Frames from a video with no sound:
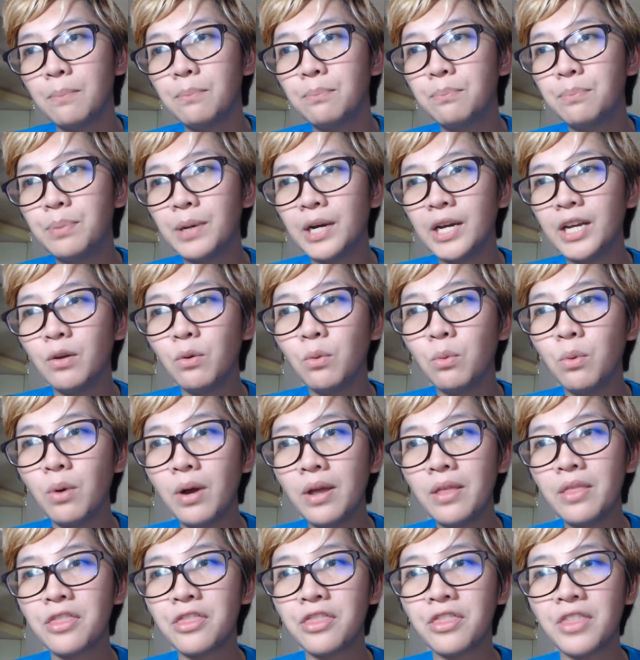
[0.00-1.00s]
But
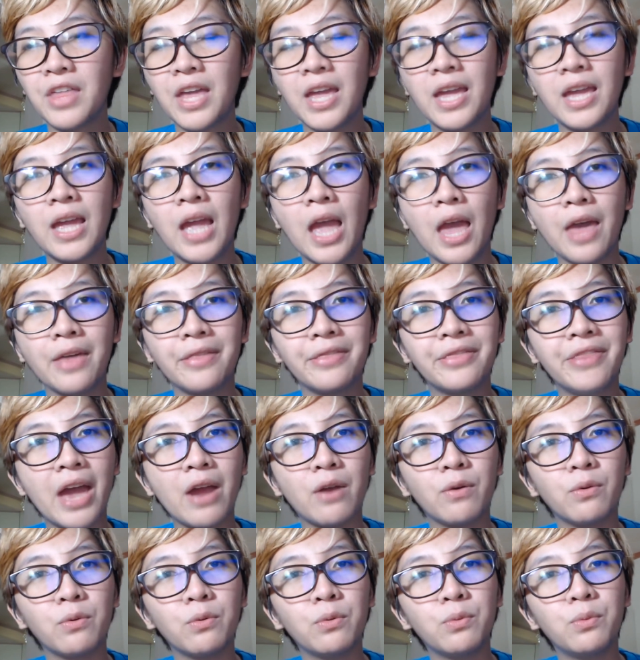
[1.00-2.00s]
one thing
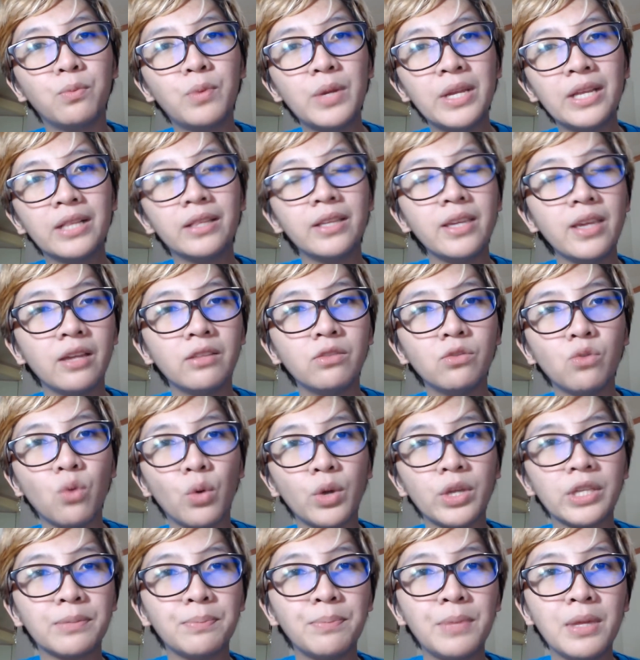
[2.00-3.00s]
that really
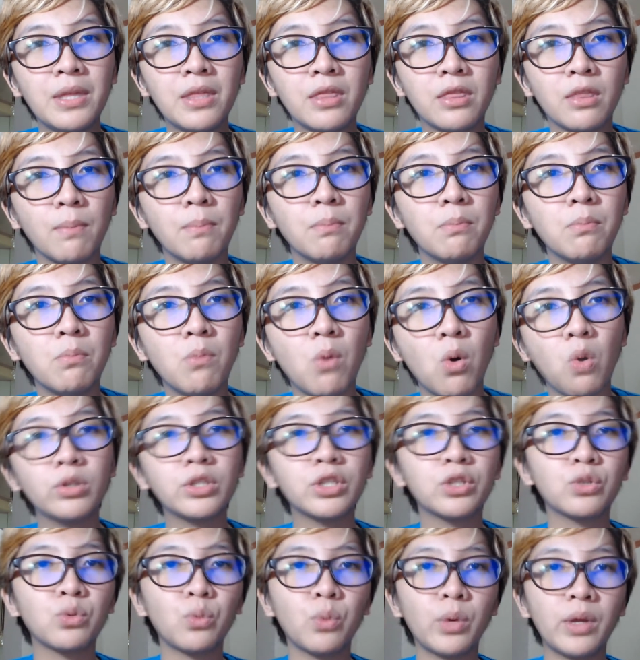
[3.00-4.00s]
annoys me the
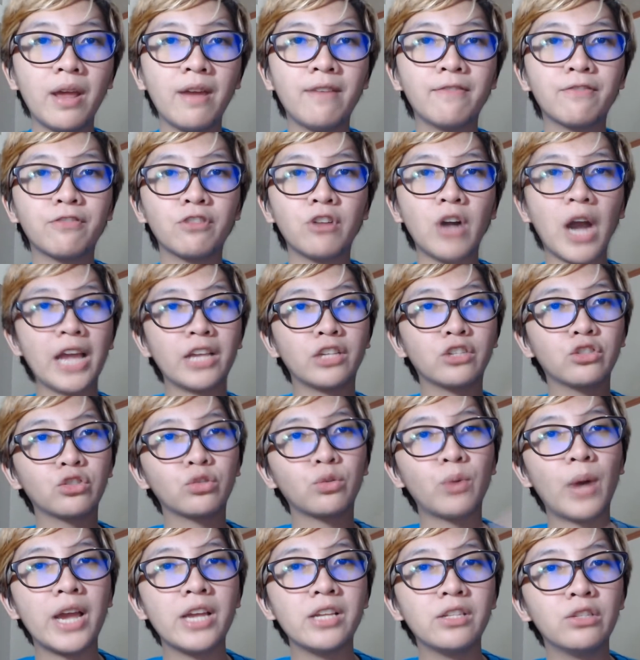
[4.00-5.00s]
most whenever I
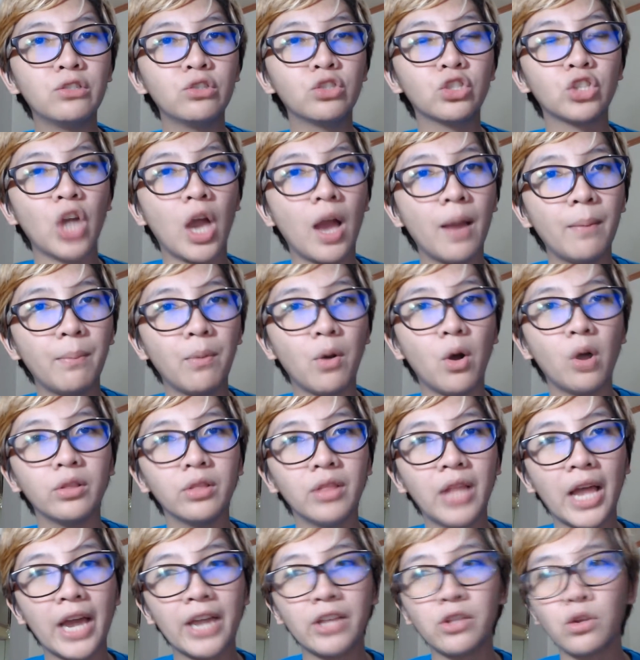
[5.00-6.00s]
try to shop
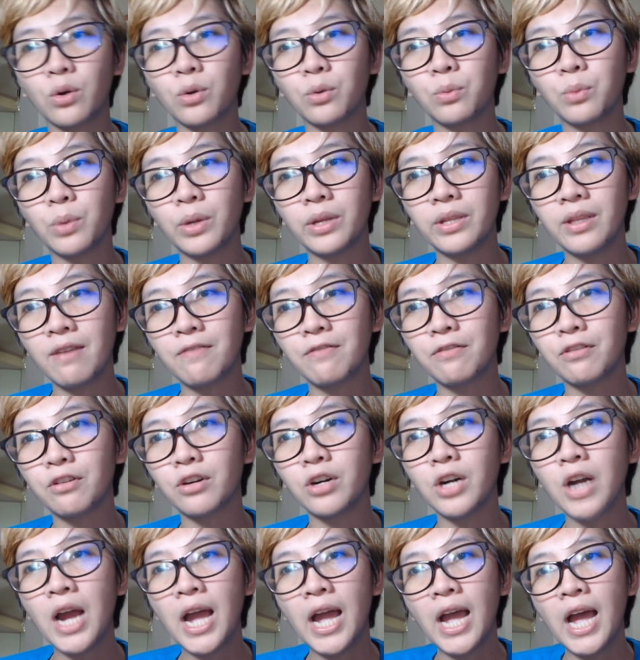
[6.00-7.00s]
online, or
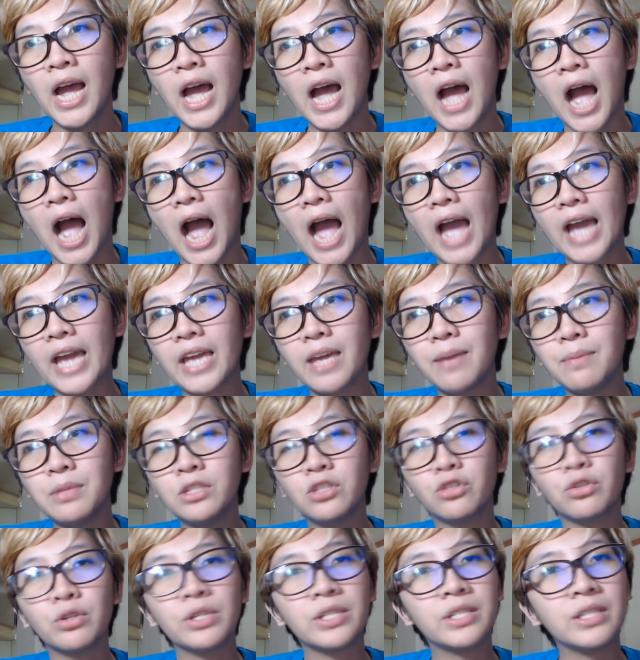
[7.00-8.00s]
whenever I am
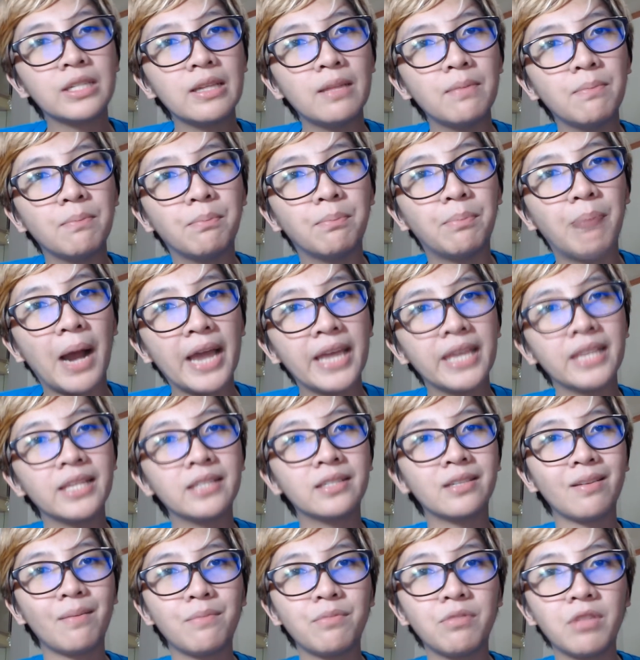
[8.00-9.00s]
interested in buying
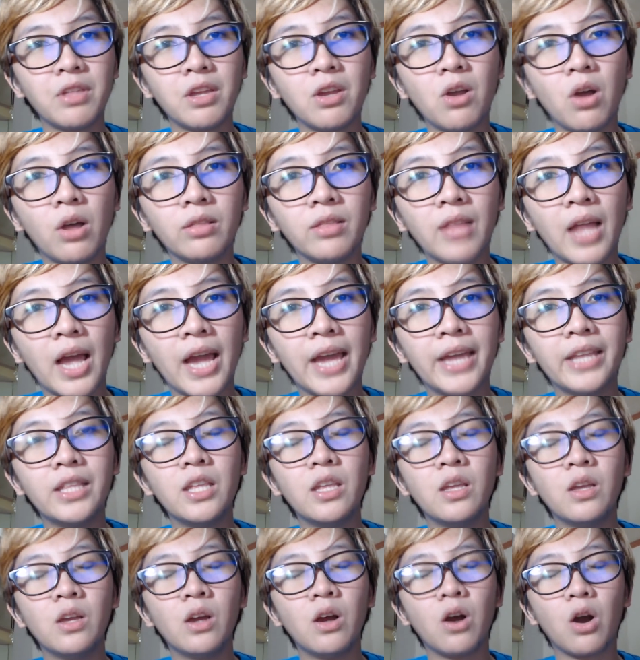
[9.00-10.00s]
something online,
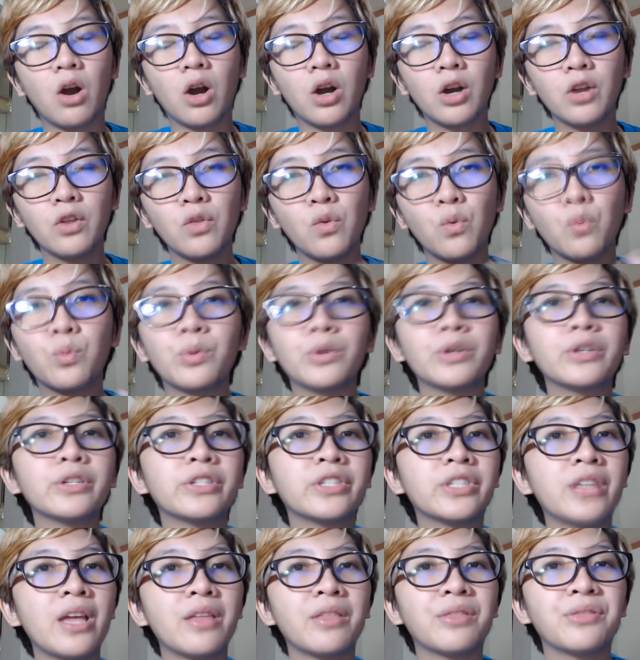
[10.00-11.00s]
are the
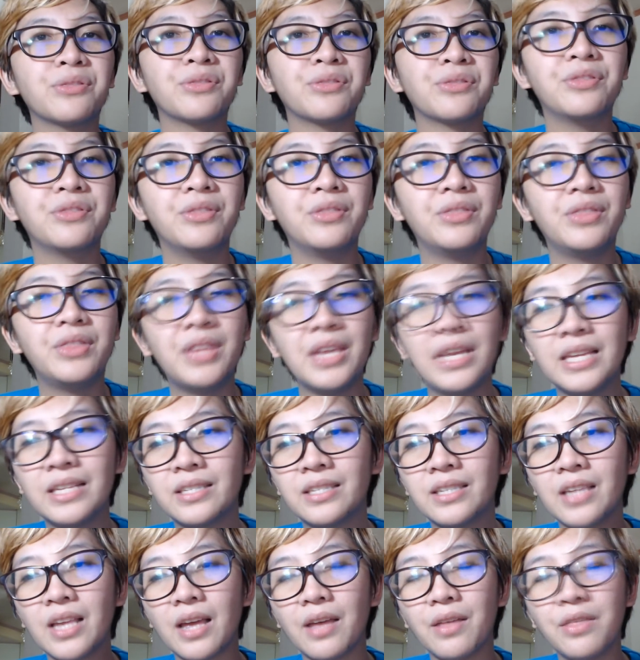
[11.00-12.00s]
words that
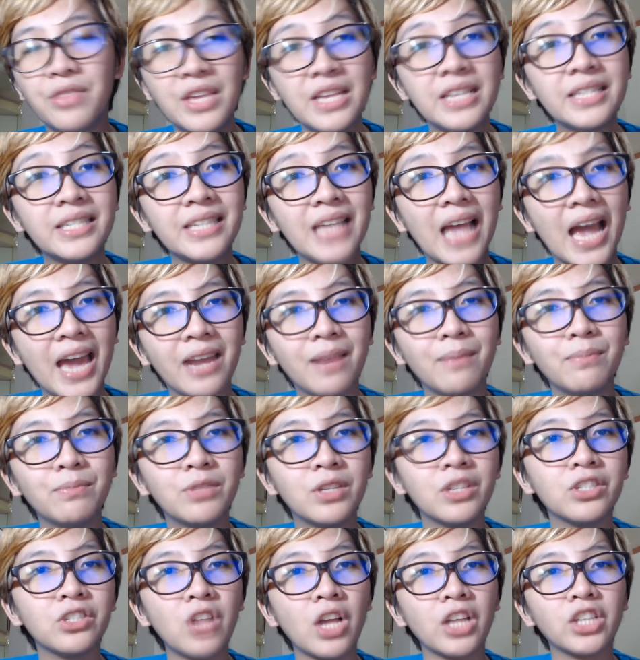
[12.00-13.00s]
these, this item
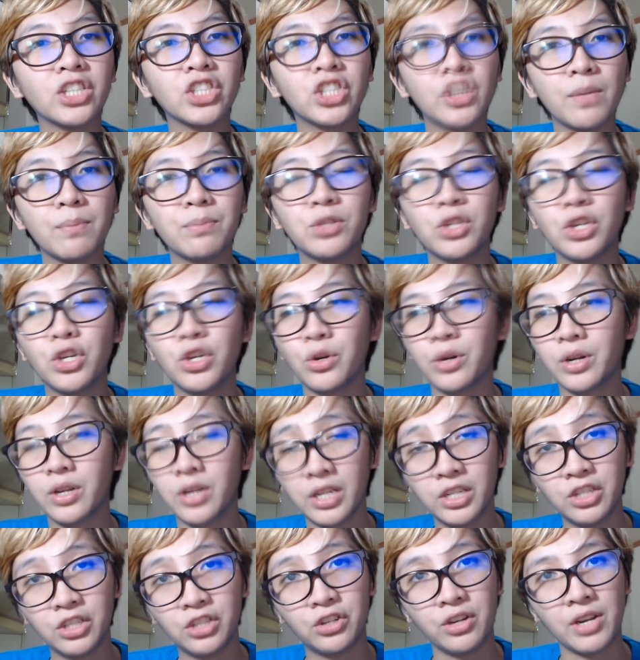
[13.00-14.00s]
does not ship to your
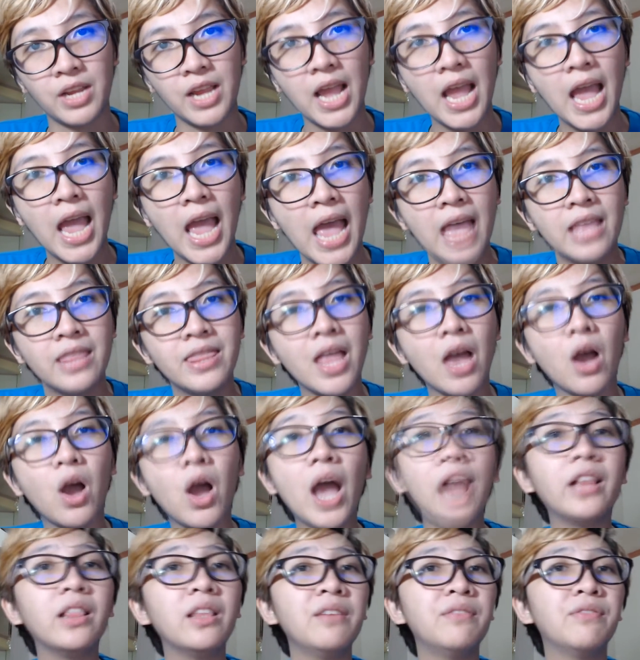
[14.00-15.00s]
country. Now,
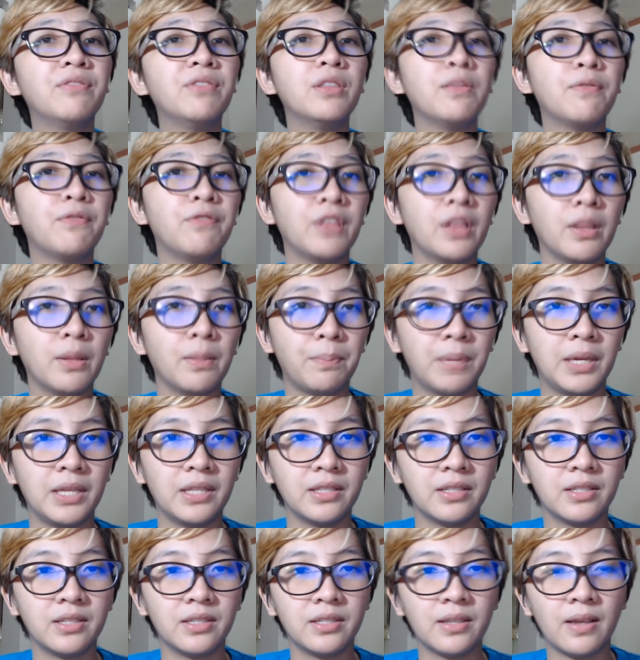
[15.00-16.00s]
I live in the
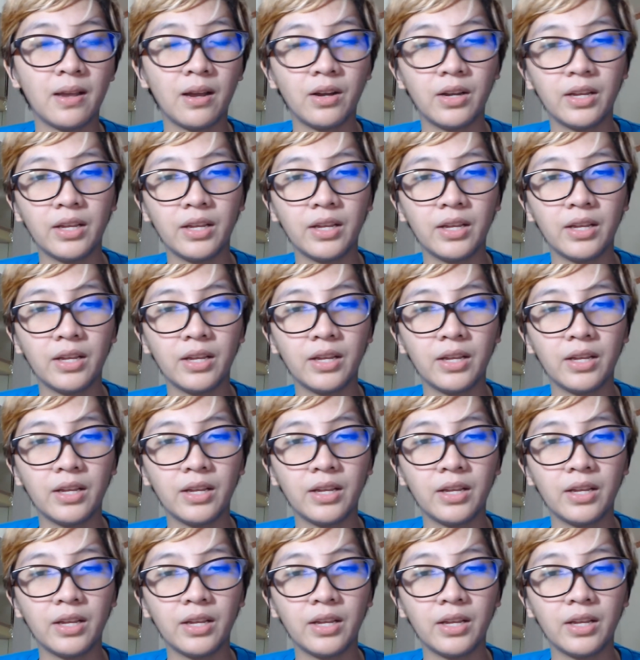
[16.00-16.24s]
Philippines.